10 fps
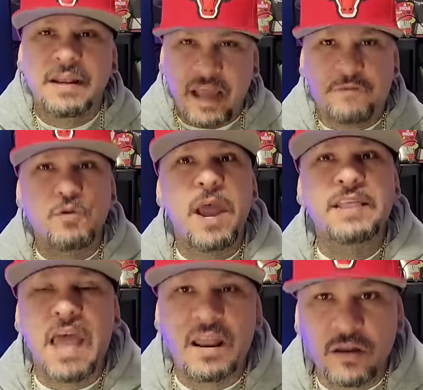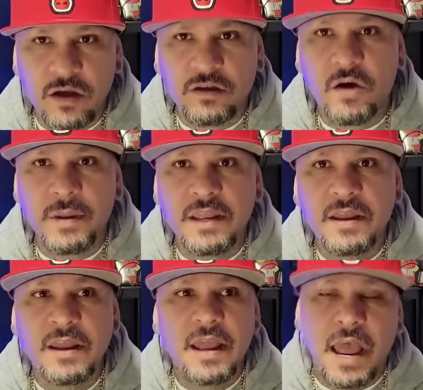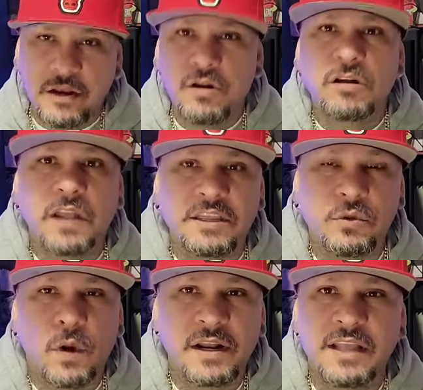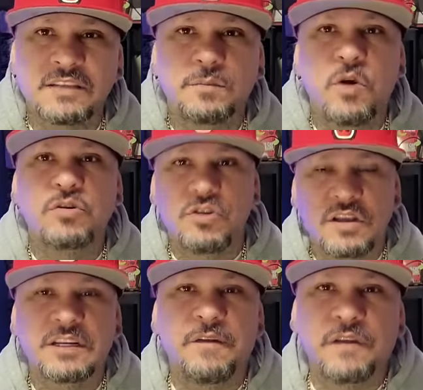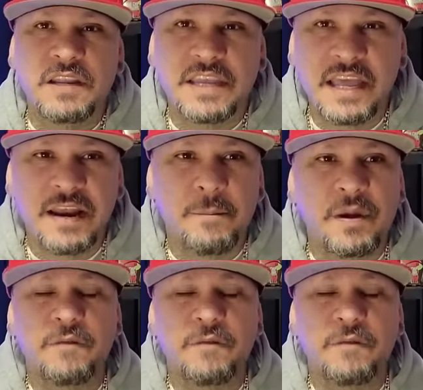Now, if you had that look, homie, and you looked like you wanted that smoke, you can definitely get it.